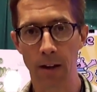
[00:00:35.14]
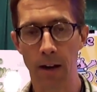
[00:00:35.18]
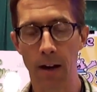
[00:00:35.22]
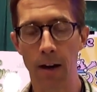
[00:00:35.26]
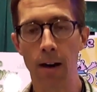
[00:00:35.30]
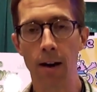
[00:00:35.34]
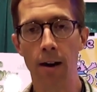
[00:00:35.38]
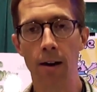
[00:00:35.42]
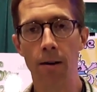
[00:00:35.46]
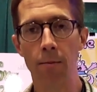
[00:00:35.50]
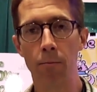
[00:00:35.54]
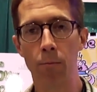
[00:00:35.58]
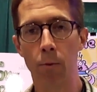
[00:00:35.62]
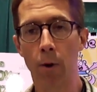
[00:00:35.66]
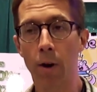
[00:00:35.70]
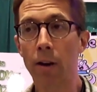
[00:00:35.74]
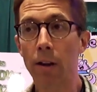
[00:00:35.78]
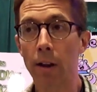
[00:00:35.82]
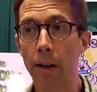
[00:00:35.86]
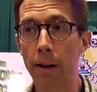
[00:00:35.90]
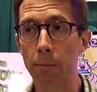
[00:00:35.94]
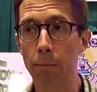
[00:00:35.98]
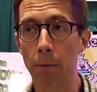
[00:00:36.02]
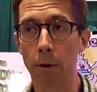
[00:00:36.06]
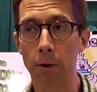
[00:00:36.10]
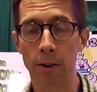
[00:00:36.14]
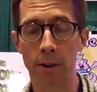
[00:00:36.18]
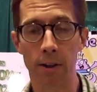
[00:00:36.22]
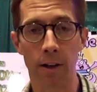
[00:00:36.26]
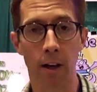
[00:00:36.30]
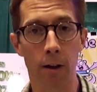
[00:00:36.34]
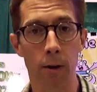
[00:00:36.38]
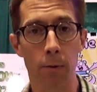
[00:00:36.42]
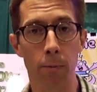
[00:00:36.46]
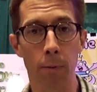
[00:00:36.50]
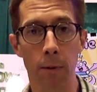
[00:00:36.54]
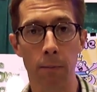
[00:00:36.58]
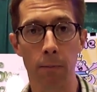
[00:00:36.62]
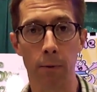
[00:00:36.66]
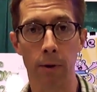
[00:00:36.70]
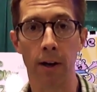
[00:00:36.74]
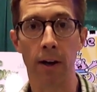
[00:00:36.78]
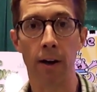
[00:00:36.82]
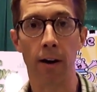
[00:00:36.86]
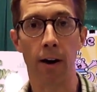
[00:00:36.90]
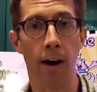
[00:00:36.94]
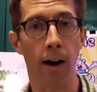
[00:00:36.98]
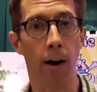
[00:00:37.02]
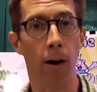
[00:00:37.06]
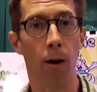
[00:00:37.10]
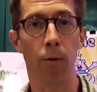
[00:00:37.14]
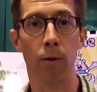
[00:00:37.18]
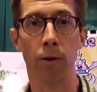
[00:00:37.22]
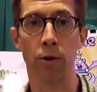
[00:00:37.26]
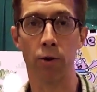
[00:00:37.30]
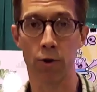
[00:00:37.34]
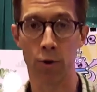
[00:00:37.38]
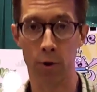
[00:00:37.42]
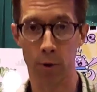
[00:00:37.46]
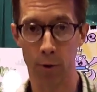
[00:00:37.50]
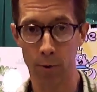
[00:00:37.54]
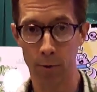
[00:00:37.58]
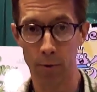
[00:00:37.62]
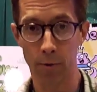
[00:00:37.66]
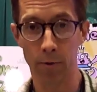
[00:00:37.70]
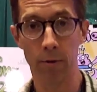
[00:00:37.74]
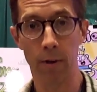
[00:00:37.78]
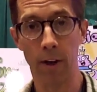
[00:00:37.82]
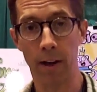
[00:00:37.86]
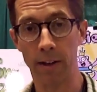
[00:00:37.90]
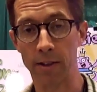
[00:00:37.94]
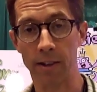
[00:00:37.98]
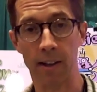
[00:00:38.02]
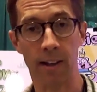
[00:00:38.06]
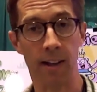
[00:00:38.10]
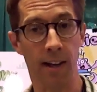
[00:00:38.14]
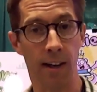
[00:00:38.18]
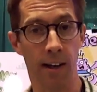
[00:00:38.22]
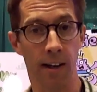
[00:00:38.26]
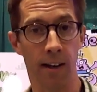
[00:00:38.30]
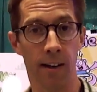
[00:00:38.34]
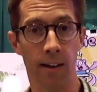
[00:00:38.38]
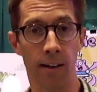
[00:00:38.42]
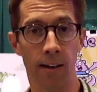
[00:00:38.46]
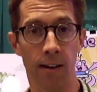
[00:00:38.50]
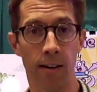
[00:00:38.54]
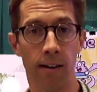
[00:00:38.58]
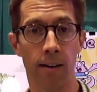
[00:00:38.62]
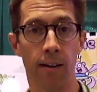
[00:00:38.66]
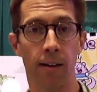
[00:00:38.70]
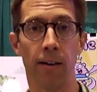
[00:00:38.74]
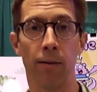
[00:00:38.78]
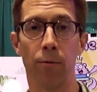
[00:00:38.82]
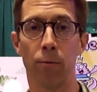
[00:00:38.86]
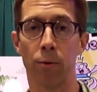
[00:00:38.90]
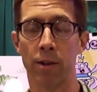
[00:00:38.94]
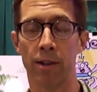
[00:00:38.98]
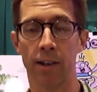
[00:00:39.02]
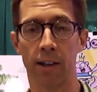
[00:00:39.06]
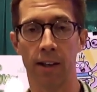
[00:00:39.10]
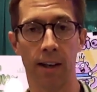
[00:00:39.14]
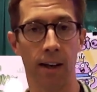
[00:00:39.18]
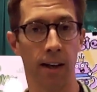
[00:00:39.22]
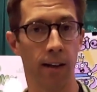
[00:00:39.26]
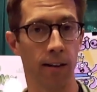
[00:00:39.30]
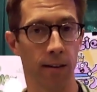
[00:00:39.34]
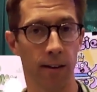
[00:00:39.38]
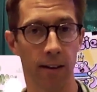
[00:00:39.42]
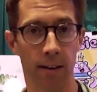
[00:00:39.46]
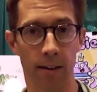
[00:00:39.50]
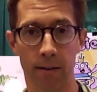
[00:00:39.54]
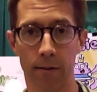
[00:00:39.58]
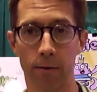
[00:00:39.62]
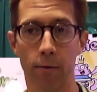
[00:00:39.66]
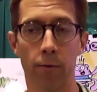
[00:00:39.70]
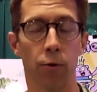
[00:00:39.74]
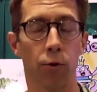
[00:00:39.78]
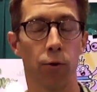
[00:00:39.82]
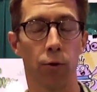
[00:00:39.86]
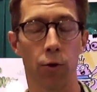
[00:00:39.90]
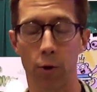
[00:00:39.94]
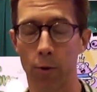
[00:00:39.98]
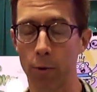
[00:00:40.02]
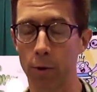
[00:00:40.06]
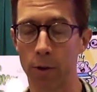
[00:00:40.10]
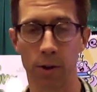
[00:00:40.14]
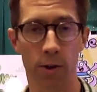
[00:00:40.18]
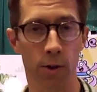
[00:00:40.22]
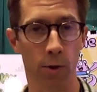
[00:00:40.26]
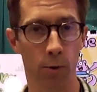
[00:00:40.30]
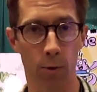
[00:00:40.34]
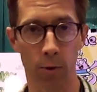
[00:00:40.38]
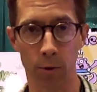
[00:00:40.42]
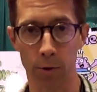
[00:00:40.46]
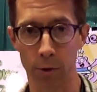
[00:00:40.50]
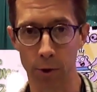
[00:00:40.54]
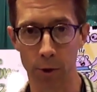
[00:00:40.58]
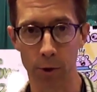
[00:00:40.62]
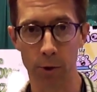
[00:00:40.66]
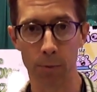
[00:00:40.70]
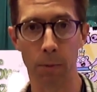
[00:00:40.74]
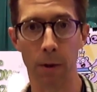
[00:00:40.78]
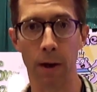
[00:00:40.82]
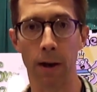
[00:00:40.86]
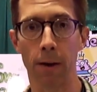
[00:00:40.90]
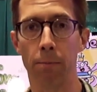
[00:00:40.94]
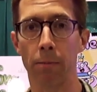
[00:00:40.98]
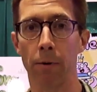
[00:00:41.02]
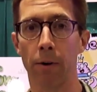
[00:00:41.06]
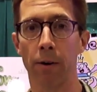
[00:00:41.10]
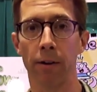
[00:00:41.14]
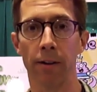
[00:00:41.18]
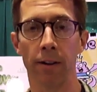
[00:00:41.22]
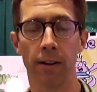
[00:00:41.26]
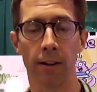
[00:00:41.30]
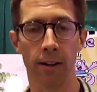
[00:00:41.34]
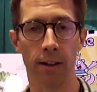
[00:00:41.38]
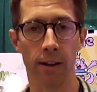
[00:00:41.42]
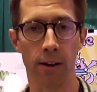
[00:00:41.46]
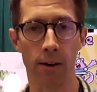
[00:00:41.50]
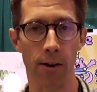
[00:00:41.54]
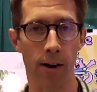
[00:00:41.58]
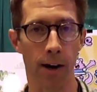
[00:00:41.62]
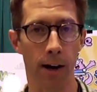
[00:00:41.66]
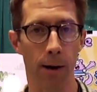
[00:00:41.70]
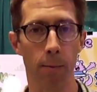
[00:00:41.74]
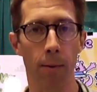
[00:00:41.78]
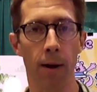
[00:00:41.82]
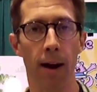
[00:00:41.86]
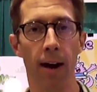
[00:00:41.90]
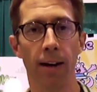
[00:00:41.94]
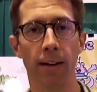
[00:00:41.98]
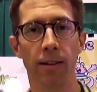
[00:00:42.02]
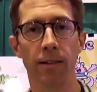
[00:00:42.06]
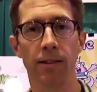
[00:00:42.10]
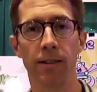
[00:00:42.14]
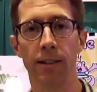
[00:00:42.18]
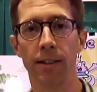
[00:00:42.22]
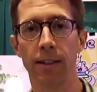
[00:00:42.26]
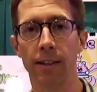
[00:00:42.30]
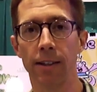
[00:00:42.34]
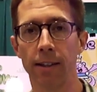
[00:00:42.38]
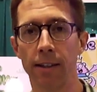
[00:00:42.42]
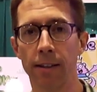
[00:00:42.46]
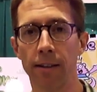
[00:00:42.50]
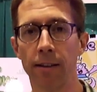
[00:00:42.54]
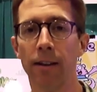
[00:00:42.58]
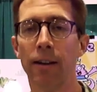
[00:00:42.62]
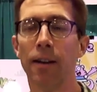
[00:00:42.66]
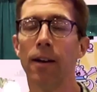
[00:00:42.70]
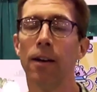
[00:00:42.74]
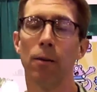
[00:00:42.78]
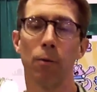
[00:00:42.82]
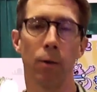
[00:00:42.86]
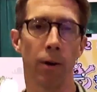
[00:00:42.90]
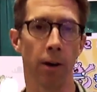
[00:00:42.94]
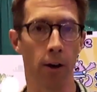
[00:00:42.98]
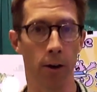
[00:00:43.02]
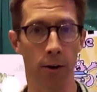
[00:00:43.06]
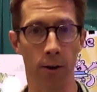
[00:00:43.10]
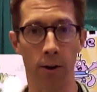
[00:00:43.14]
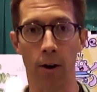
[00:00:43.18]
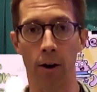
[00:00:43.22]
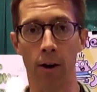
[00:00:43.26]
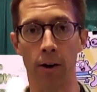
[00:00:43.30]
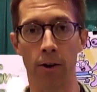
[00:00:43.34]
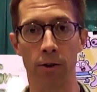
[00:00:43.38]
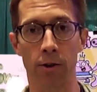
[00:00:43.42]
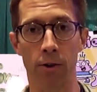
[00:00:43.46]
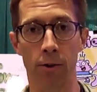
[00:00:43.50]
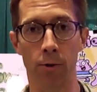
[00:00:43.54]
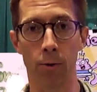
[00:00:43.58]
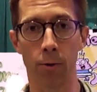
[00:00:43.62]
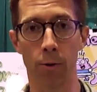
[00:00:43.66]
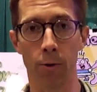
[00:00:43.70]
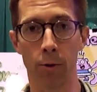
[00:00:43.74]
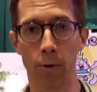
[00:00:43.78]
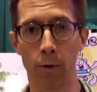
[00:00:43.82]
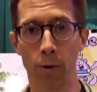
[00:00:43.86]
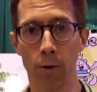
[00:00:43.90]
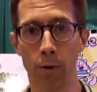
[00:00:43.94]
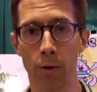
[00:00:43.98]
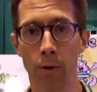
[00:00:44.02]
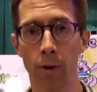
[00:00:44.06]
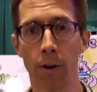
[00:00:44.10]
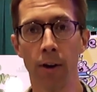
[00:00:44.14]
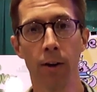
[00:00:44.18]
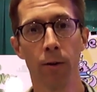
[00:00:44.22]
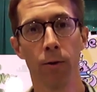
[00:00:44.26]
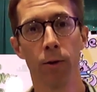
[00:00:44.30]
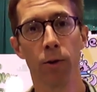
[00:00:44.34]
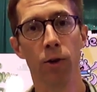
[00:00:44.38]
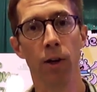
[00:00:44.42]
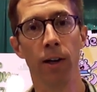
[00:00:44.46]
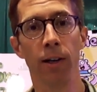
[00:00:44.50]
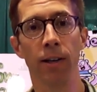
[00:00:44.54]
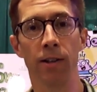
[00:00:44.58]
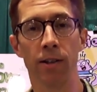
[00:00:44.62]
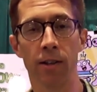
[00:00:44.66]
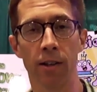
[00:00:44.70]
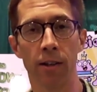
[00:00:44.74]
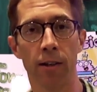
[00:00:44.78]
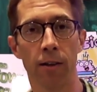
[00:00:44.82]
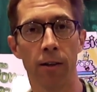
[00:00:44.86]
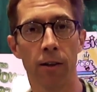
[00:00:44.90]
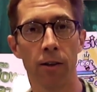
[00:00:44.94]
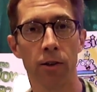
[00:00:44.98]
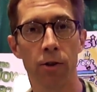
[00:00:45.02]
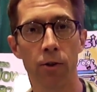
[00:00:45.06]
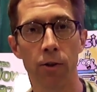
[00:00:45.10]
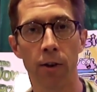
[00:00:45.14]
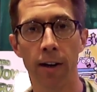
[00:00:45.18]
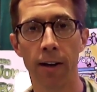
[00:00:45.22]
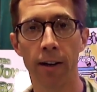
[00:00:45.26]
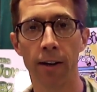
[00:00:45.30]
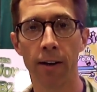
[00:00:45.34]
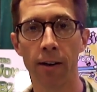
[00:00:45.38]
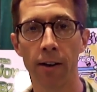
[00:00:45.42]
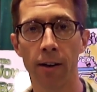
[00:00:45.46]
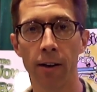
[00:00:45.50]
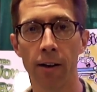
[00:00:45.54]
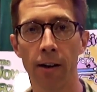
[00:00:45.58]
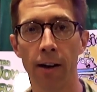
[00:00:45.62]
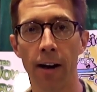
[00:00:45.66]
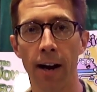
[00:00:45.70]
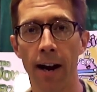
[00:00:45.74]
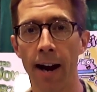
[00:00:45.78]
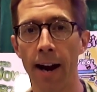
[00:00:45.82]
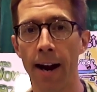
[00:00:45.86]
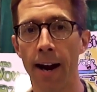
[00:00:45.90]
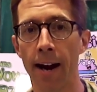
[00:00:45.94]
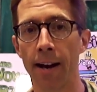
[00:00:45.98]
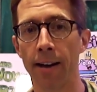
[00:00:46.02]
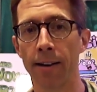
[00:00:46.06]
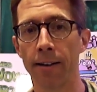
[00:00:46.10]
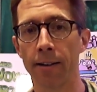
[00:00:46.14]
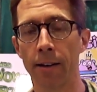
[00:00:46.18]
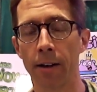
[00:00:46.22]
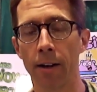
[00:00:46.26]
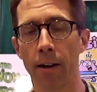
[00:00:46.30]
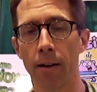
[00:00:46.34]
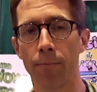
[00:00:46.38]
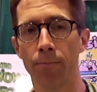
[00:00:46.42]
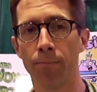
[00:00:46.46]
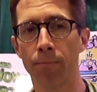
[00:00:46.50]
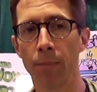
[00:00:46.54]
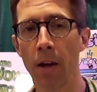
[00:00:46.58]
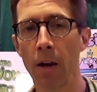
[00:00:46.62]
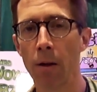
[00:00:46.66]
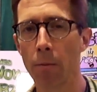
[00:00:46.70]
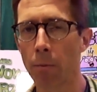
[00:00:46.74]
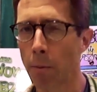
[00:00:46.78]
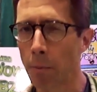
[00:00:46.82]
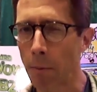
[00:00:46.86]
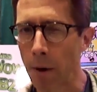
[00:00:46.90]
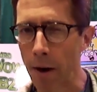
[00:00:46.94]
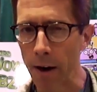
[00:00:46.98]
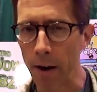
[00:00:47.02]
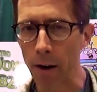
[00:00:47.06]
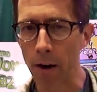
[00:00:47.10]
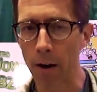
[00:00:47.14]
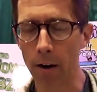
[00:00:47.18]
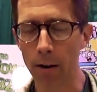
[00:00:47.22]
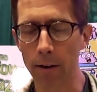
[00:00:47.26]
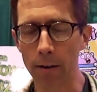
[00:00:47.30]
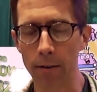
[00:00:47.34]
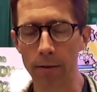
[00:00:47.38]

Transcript: Well, like most of the other people here, I always drew as a kid, and was the kid that drew in the school newspaper and the literary magazine. Went on to art school, was trained as an illustrator, and but my